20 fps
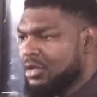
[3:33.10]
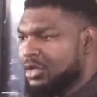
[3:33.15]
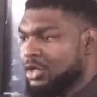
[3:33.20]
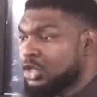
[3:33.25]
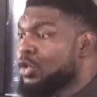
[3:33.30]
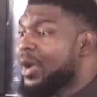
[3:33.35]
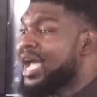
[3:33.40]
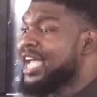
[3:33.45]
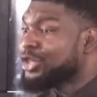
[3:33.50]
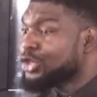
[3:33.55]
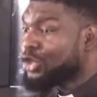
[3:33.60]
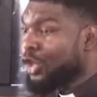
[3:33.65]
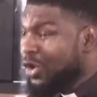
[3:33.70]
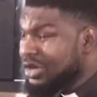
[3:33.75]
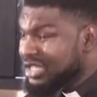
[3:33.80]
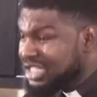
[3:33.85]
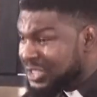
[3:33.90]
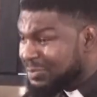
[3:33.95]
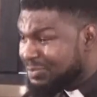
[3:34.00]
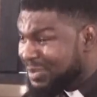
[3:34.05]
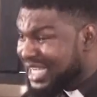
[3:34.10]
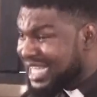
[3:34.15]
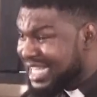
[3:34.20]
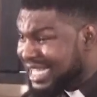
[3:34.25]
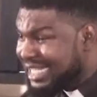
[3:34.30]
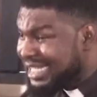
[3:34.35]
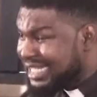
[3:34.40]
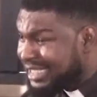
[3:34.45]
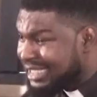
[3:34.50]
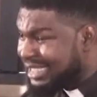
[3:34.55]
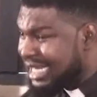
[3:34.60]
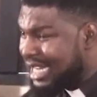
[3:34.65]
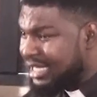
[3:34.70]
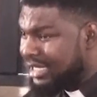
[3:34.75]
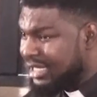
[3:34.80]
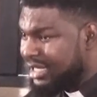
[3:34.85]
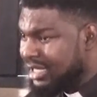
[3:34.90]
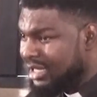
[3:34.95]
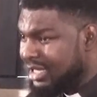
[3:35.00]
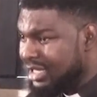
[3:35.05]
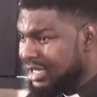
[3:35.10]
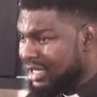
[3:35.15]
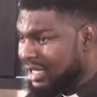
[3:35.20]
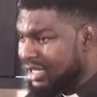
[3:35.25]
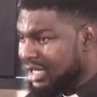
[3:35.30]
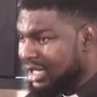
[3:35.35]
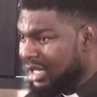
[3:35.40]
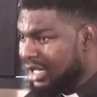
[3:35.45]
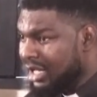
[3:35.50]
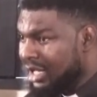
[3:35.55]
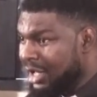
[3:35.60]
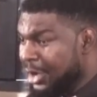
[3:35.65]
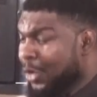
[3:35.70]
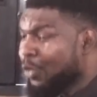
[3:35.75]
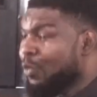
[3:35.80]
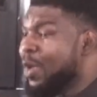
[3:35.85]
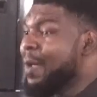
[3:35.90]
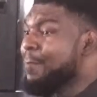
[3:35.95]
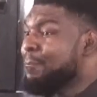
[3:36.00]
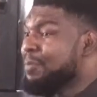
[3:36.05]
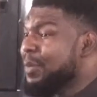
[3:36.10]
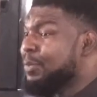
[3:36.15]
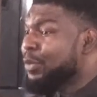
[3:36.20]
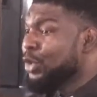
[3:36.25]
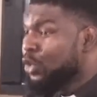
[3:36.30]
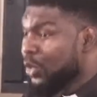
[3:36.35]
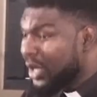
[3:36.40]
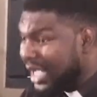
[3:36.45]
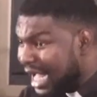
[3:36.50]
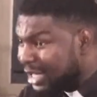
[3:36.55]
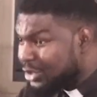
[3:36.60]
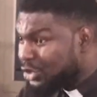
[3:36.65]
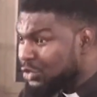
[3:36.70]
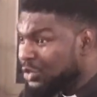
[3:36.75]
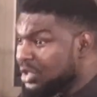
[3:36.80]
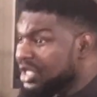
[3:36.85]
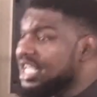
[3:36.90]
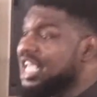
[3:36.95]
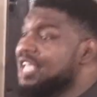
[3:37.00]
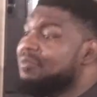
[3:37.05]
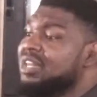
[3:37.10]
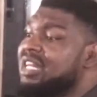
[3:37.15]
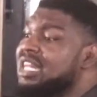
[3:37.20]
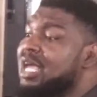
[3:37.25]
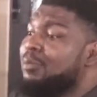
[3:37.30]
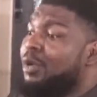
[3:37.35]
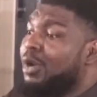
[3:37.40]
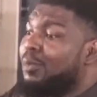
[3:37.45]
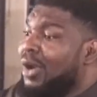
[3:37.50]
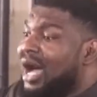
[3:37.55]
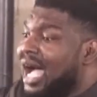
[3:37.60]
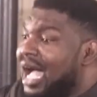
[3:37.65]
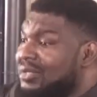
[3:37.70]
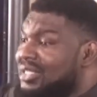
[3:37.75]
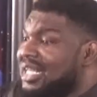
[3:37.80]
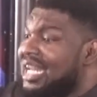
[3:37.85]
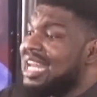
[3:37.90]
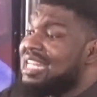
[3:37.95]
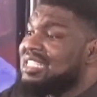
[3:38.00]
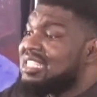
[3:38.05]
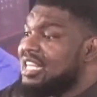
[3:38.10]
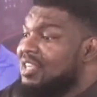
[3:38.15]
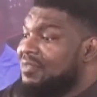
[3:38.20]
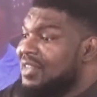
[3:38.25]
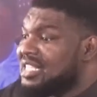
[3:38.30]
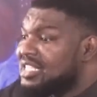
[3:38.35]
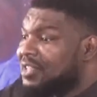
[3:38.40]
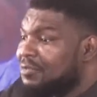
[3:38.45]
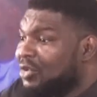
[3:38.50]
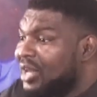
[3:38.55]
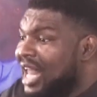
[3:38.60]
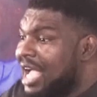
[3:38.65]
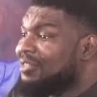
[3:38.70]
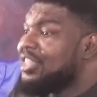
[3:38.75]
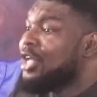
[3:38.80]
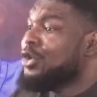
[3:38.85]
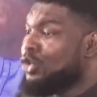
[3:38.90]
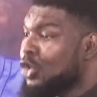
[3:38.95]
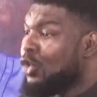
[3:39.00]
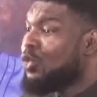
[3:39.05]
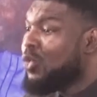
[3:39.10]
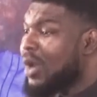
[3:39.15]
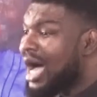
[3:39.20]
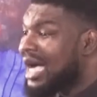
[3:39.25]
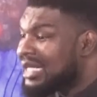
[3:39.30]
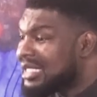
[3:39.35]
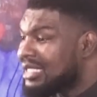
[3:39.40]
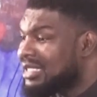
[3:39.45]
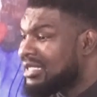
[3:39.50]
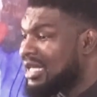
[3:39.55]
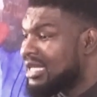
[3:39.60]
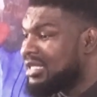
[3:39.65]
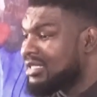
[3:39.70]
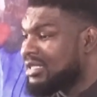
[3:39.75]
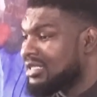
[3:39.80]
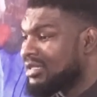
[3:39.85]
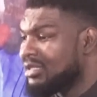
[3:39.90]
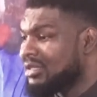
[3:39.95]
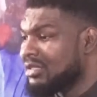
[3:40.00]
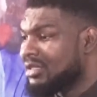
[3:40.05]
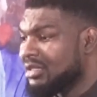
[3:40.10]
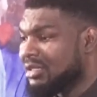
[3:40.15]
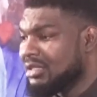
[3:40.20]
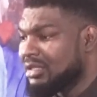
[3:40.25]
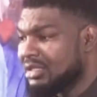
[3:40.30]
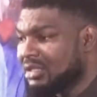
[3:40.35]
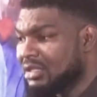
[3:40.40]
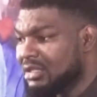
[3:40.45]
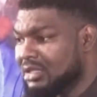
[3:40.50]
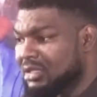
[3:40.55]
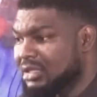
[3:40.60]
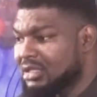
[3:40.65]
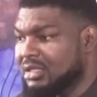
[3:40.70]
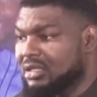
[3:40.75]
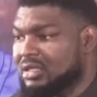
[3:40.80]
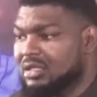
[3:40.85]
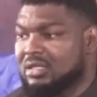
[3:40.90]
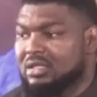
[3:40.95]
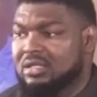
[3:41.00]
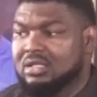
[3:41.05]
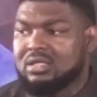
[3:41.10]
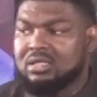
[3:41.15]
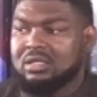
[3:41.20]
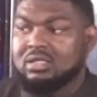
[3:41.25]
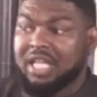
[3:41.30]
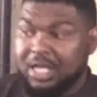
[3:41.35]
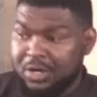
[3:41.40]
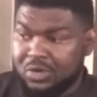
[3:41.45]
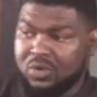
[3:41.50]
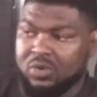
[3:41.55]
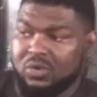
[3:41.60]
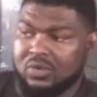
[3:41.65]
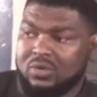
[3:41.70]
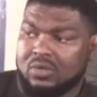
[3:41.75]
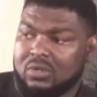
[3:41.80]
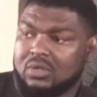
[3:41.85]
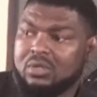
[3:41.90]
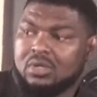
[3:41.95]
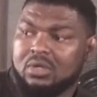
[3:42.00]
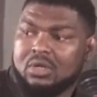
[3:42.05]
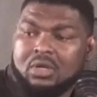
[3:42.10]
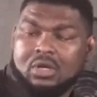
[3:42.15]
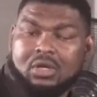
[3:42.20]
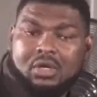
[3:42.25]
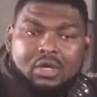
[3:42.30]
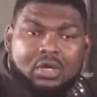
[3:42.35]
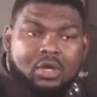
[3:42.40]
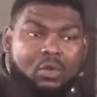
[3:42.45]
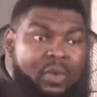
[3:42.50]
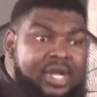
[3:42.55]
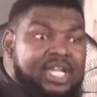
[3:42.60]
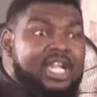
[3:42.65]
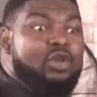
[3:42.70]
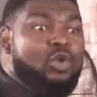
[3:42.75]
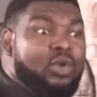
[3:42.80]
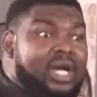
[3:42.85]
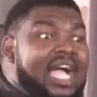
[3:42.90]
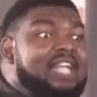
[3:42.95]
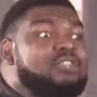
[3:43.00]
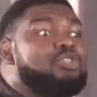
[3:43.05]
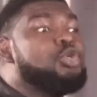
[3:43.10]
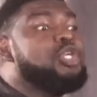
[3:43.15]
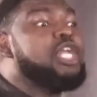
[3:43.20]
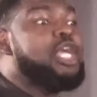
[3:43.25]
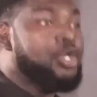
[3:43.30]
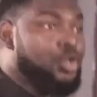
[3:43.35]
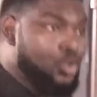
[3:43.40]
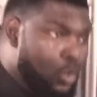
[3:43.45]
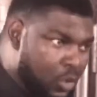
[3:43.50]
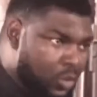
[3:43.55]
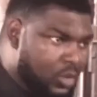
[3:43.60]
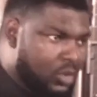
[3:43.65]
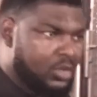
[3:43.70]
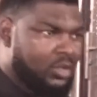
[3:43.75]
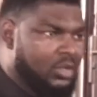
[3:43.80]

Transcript: You are a tongue-speaking Christian. When people look at you, even the bobo outside that is living a sinful life, they know who are Christians. They know. When they look at you, they know.